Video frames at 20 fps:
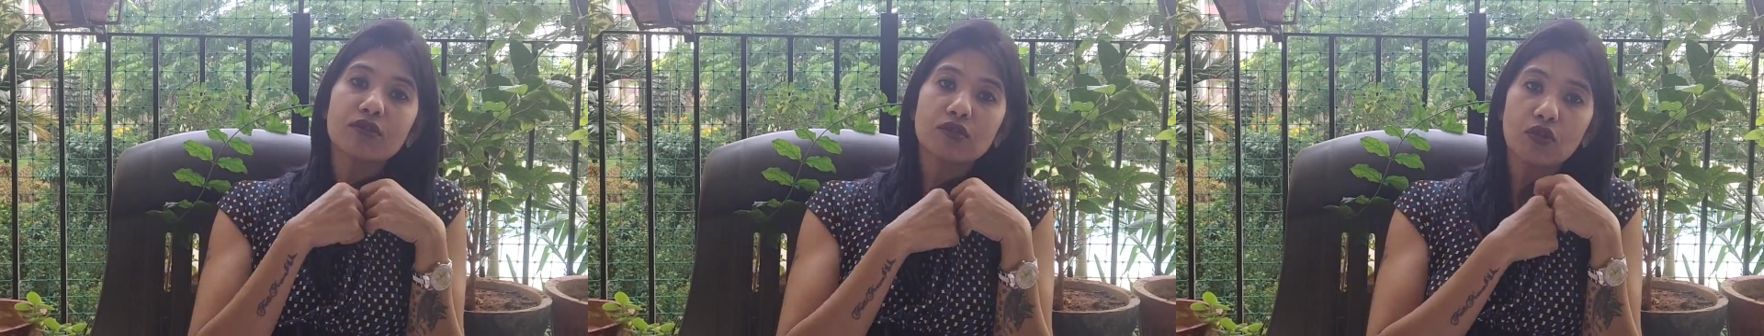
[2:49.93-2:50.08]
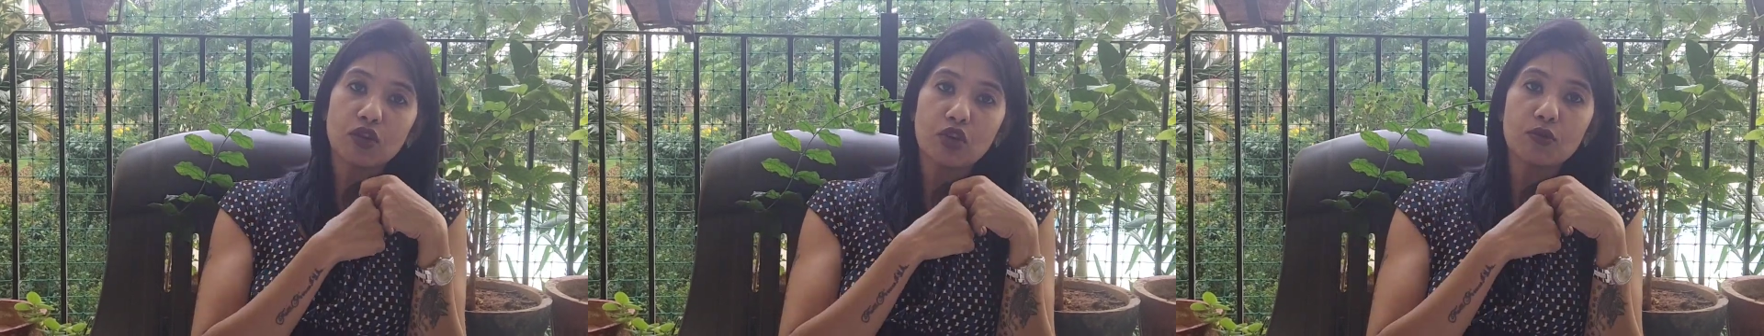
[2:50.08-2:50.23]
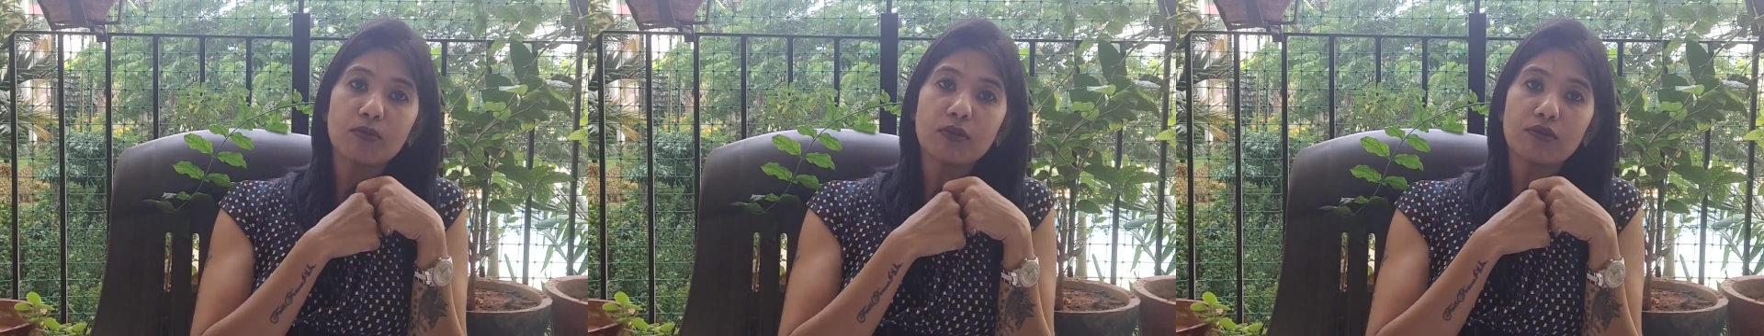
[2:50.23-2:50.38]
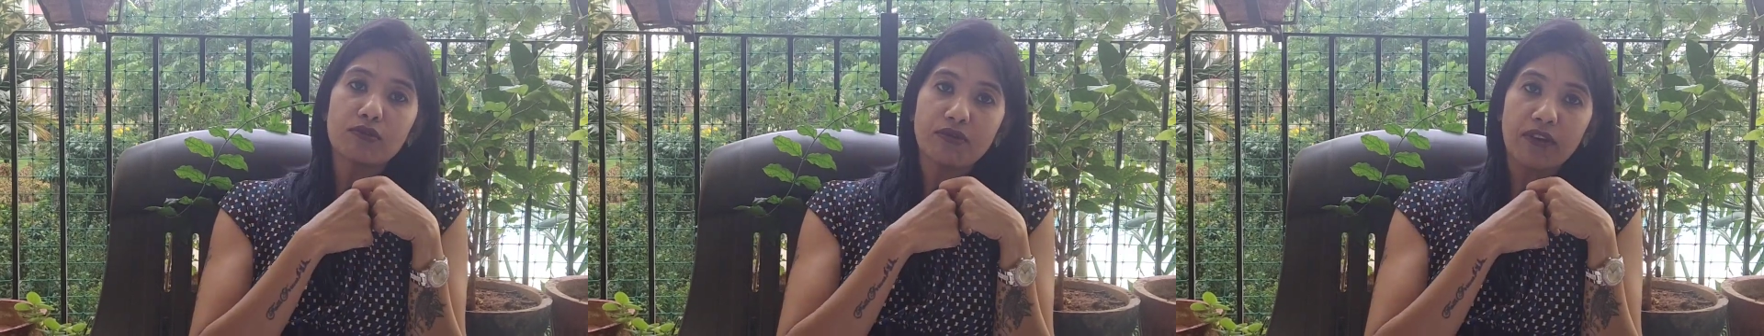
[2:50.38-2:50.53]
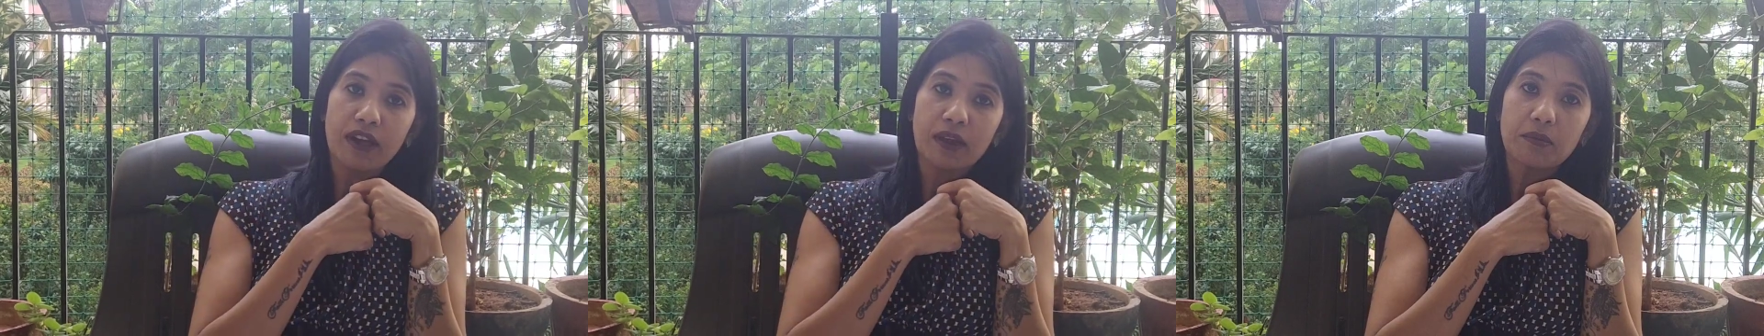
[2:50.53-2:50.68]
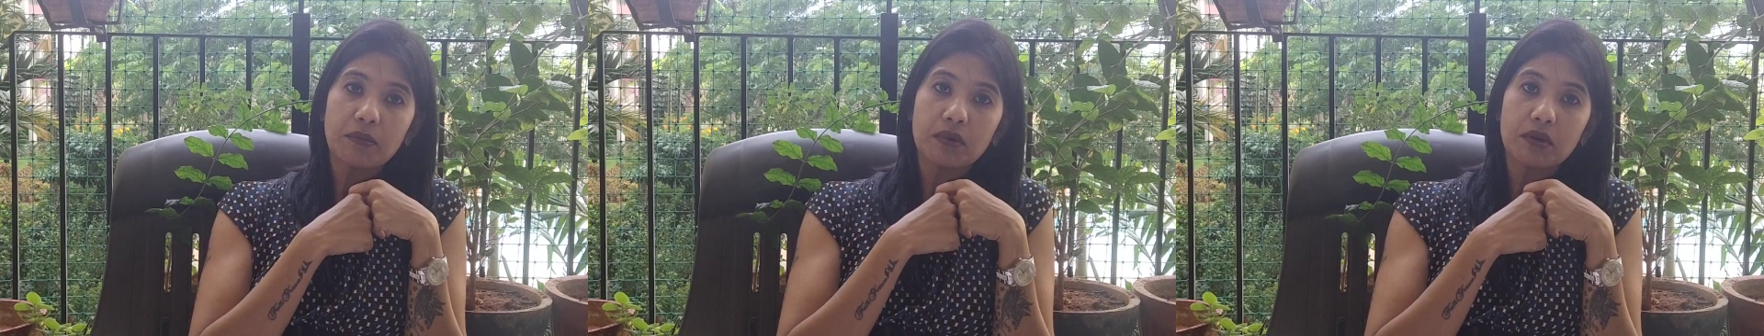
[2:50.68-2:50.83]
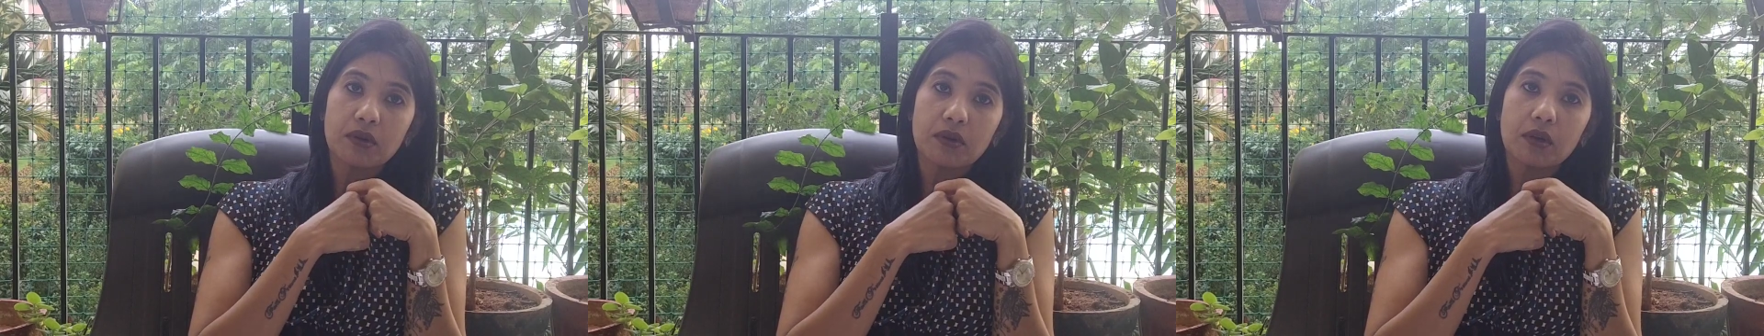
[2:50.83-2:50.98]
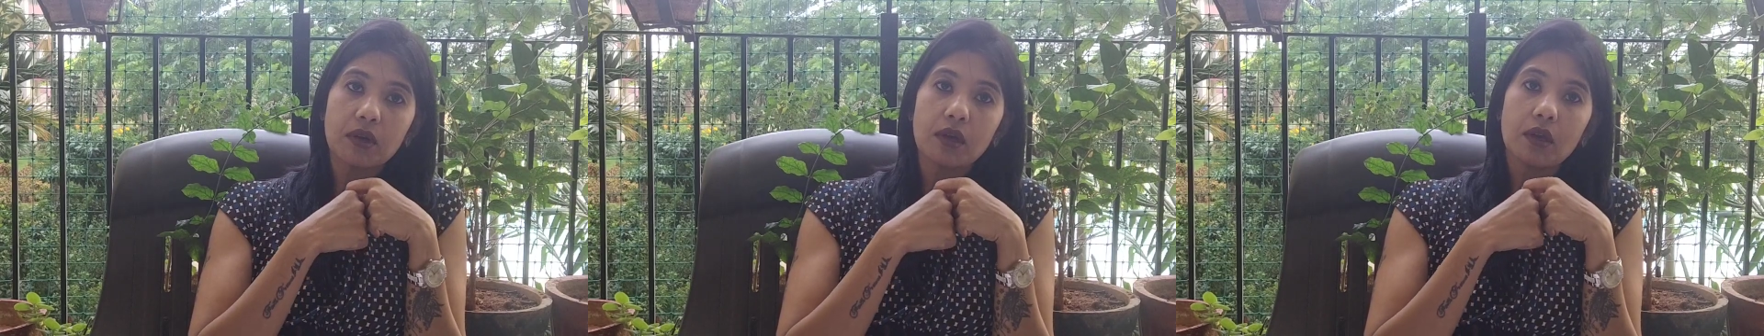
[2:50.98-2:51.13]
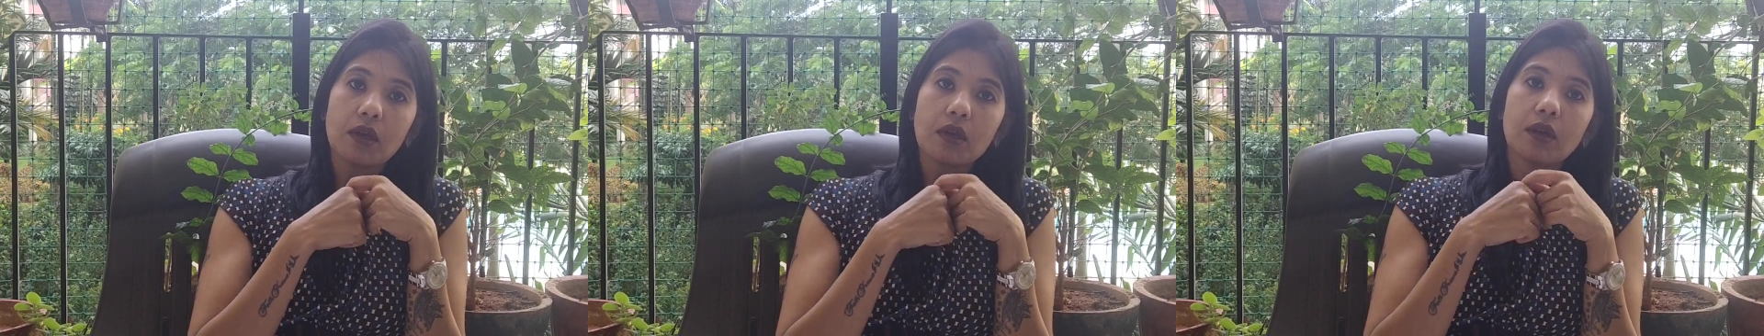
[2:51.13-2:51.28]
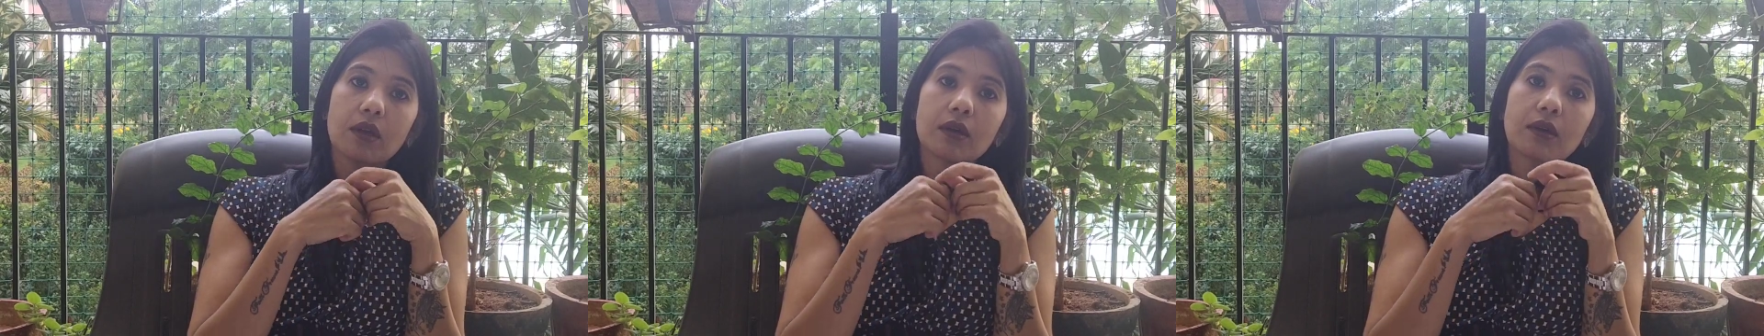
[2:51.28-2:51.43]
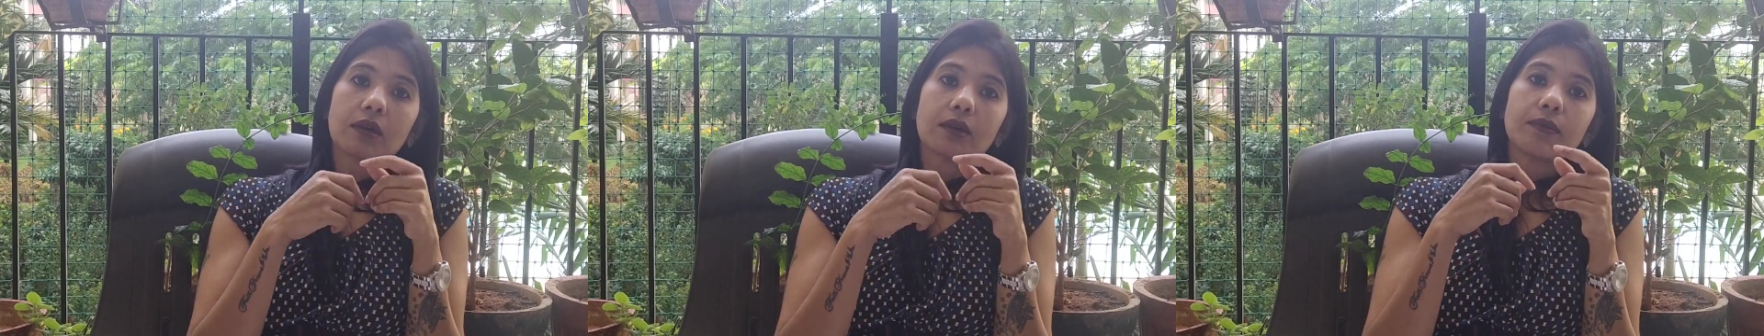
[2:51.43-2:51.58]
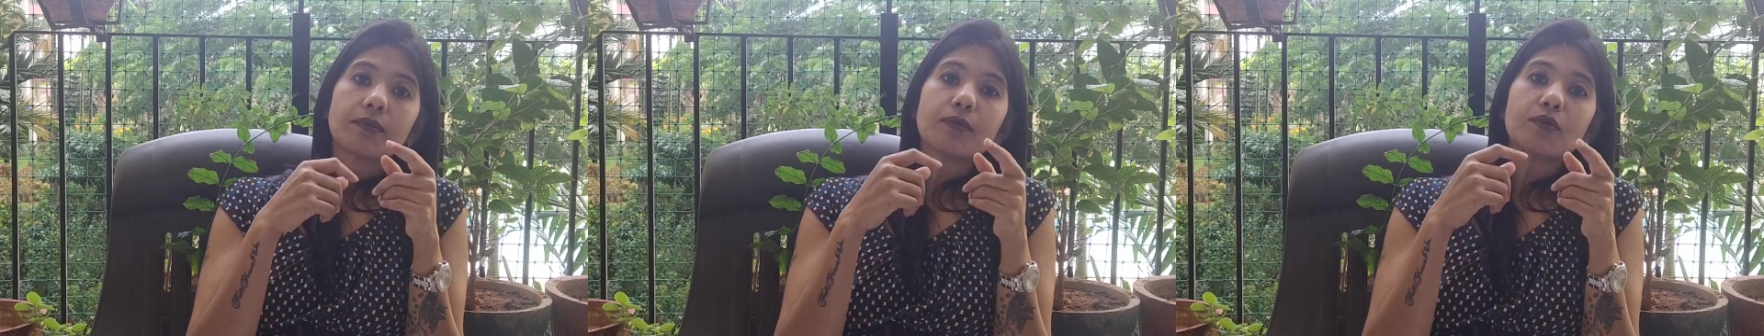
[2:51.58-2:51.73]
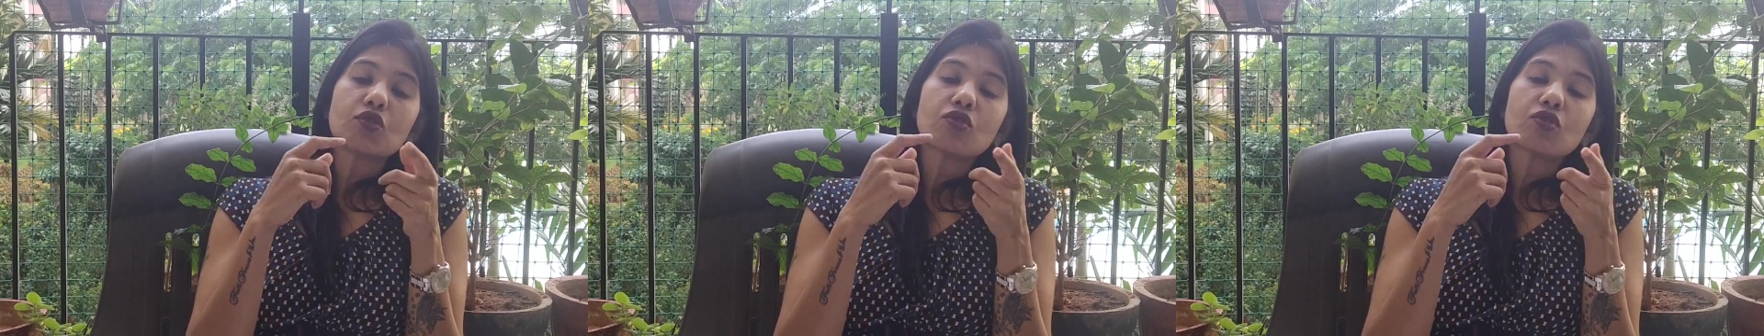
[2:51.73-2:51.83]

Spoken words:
soluble fiber.